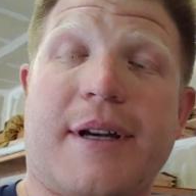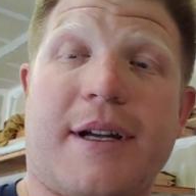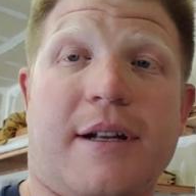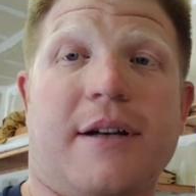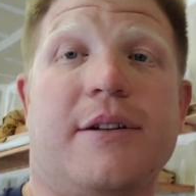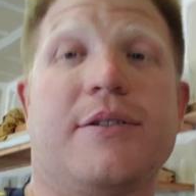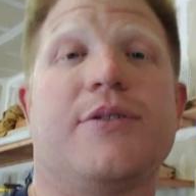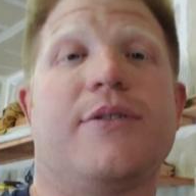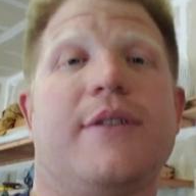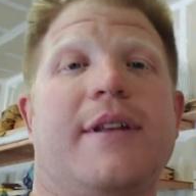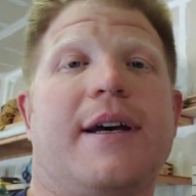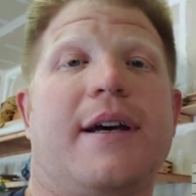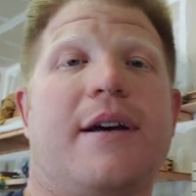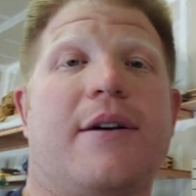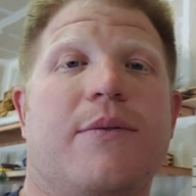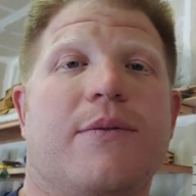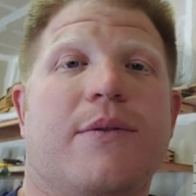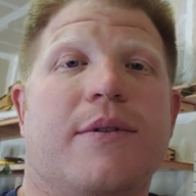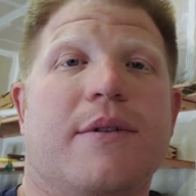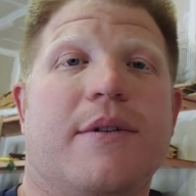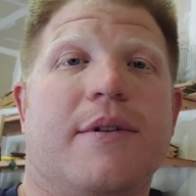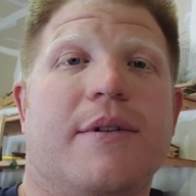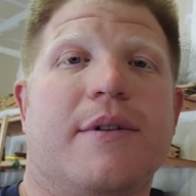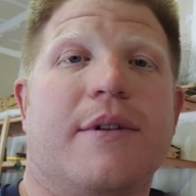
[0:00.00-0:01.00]
And I'll do that
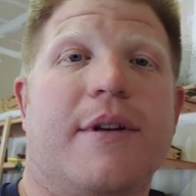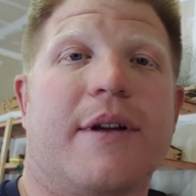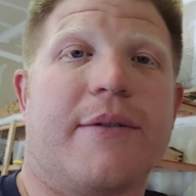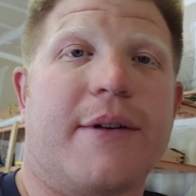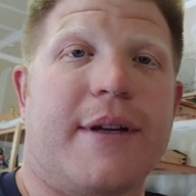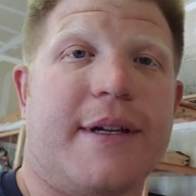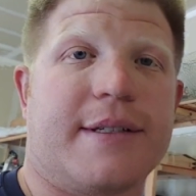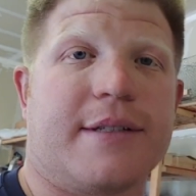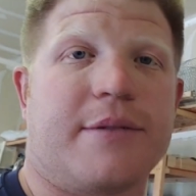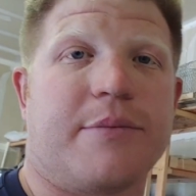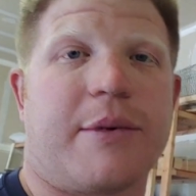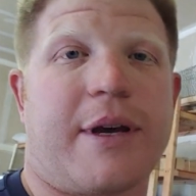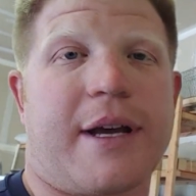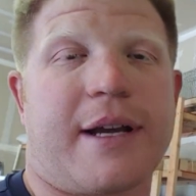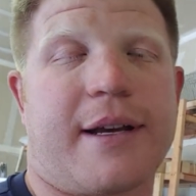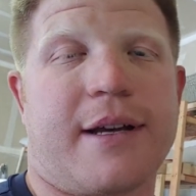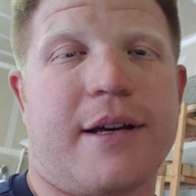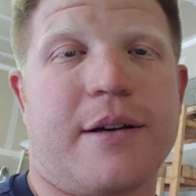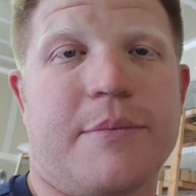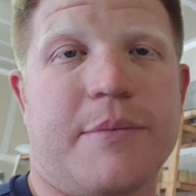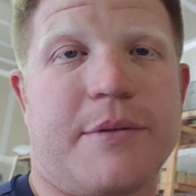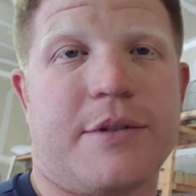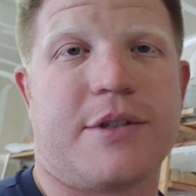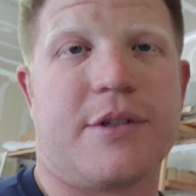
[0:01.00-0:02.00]
when I raise it back
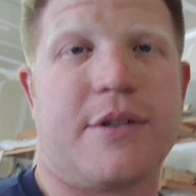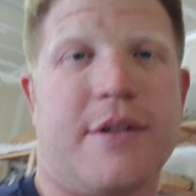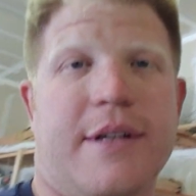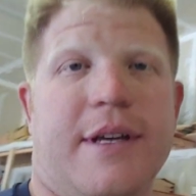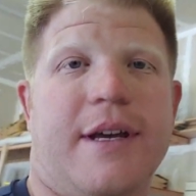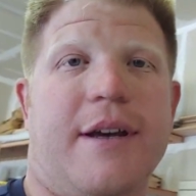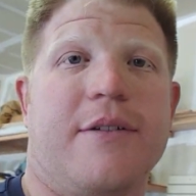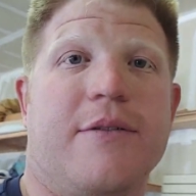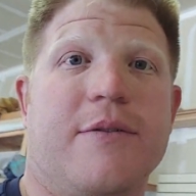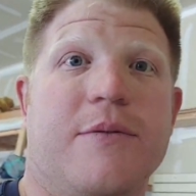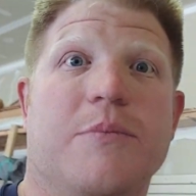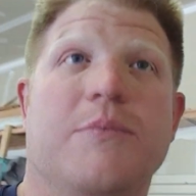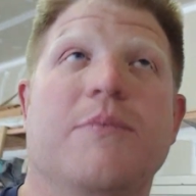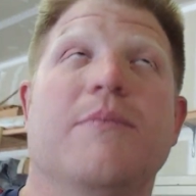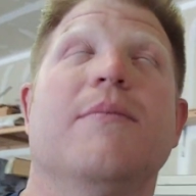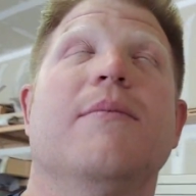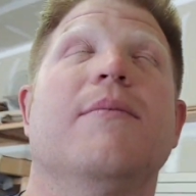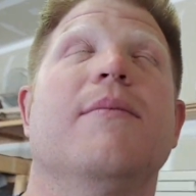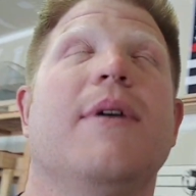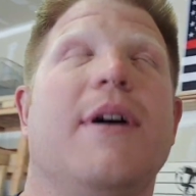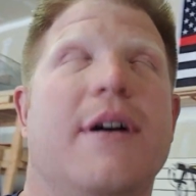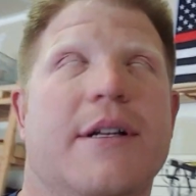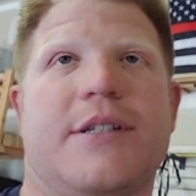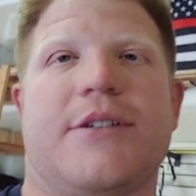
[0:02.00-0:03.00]
up and show you how
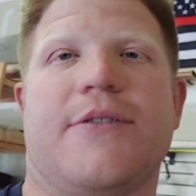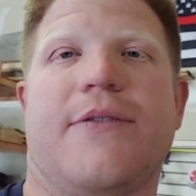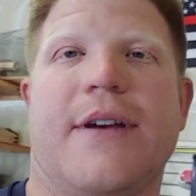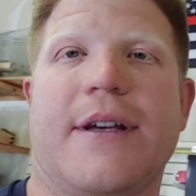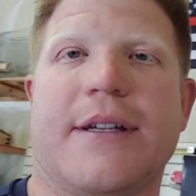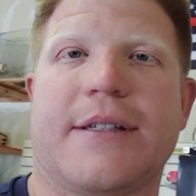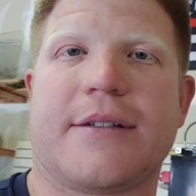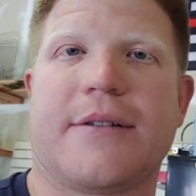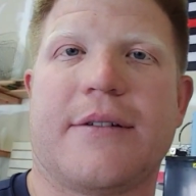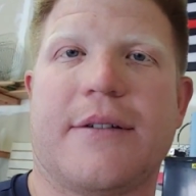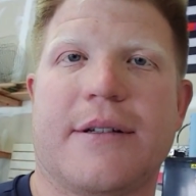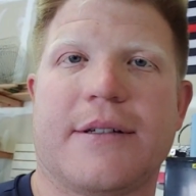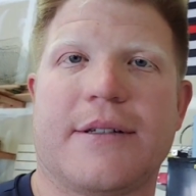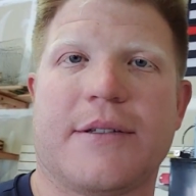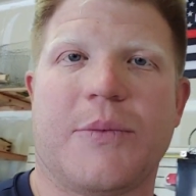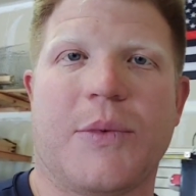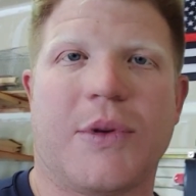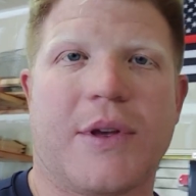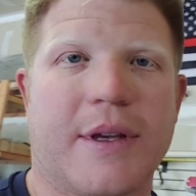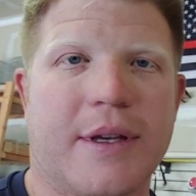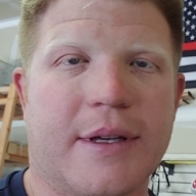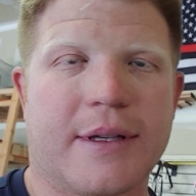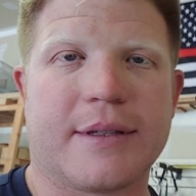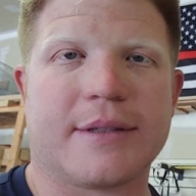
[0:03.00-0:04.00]
much faster it is,
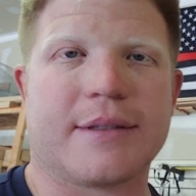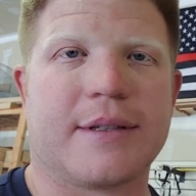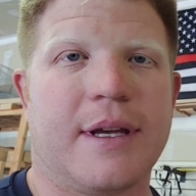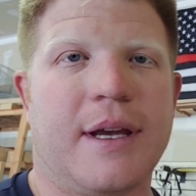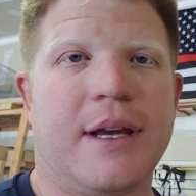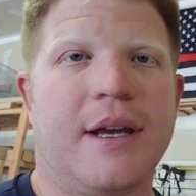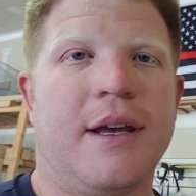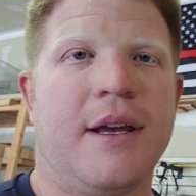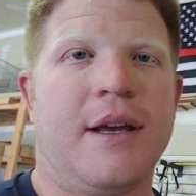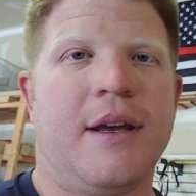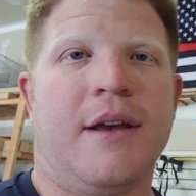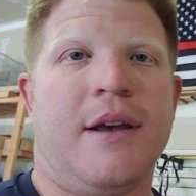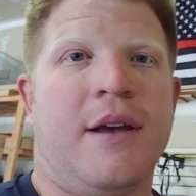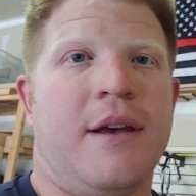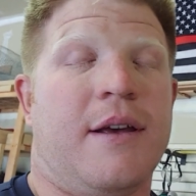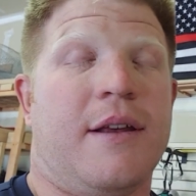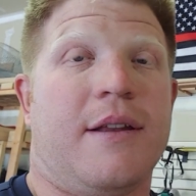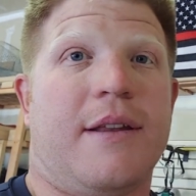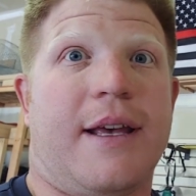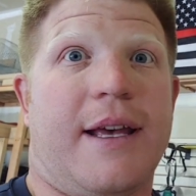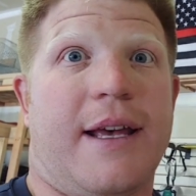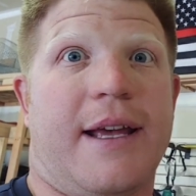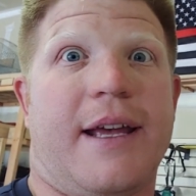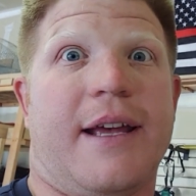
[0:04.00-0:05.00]
because
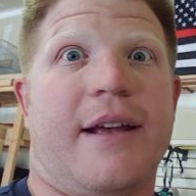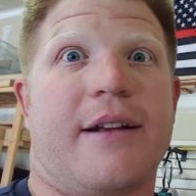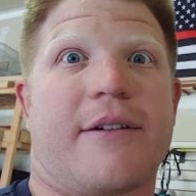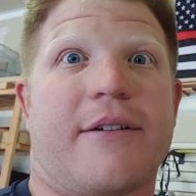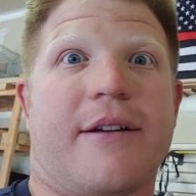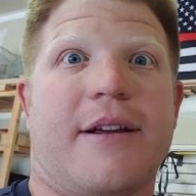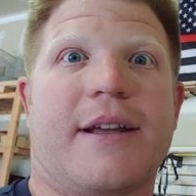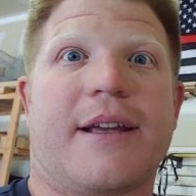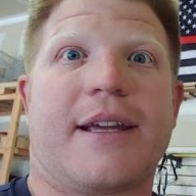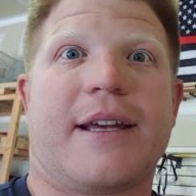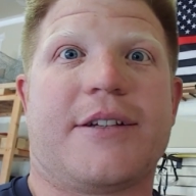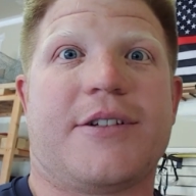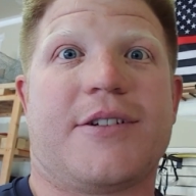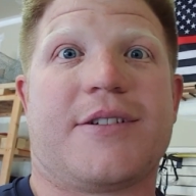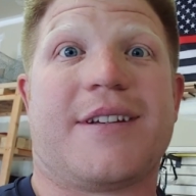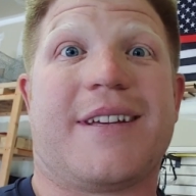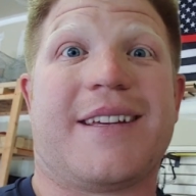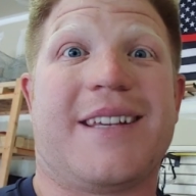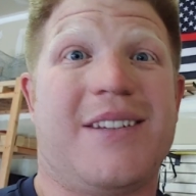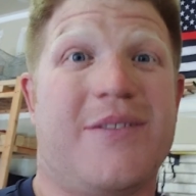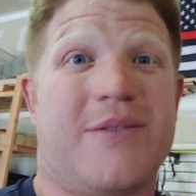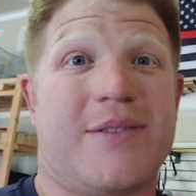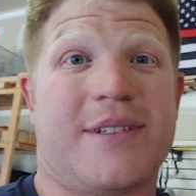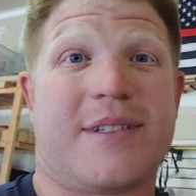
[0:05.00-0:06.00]
that hand crank, as you saw,
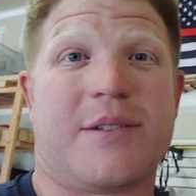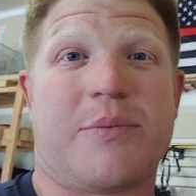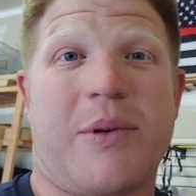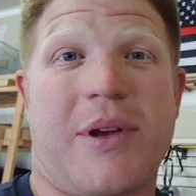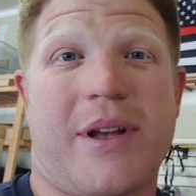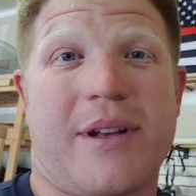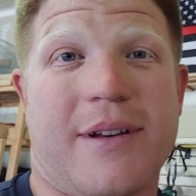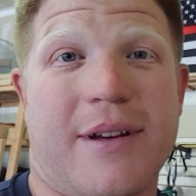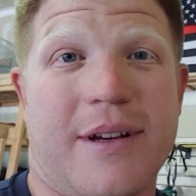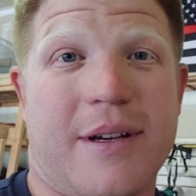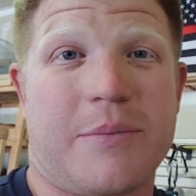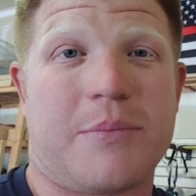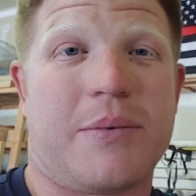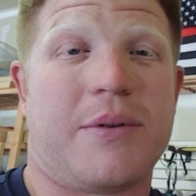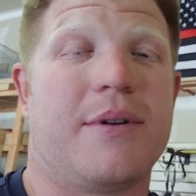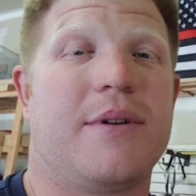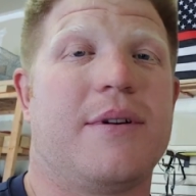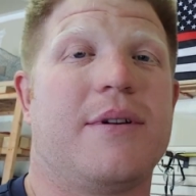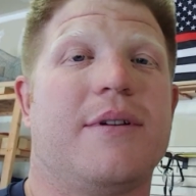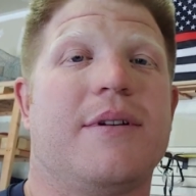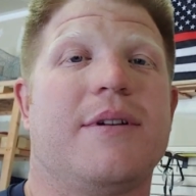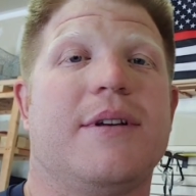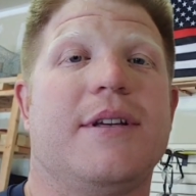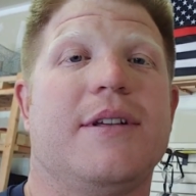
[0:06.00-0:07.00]
even sped up,
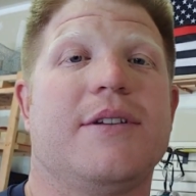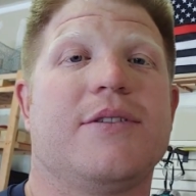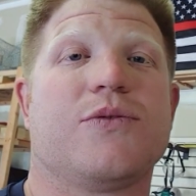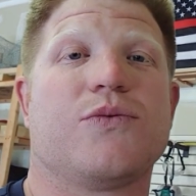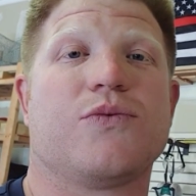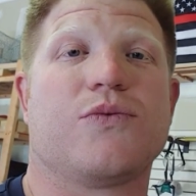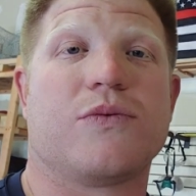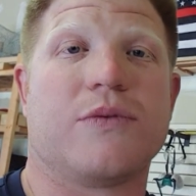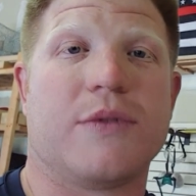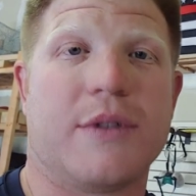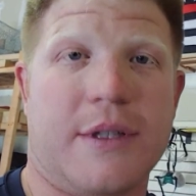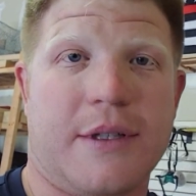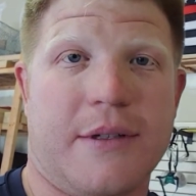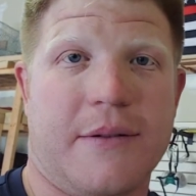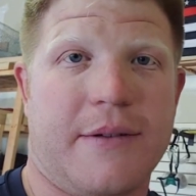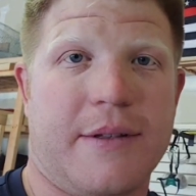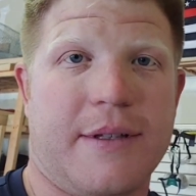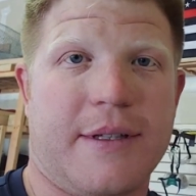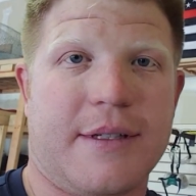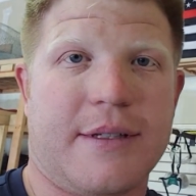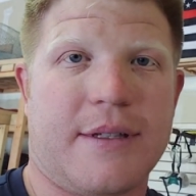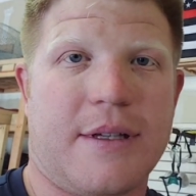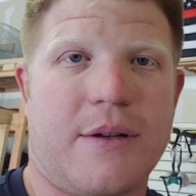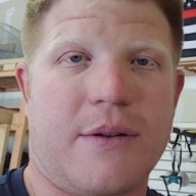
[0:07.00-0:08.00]
is really,
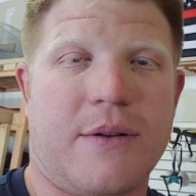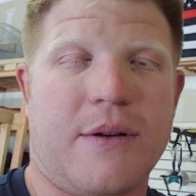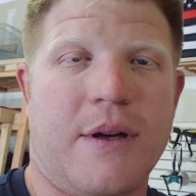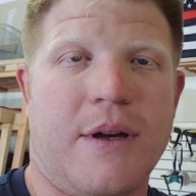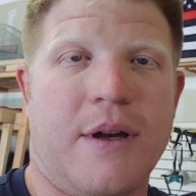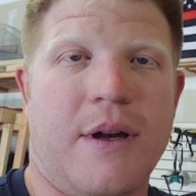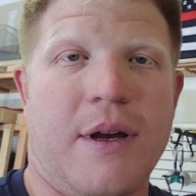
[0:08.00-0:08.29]
really slow.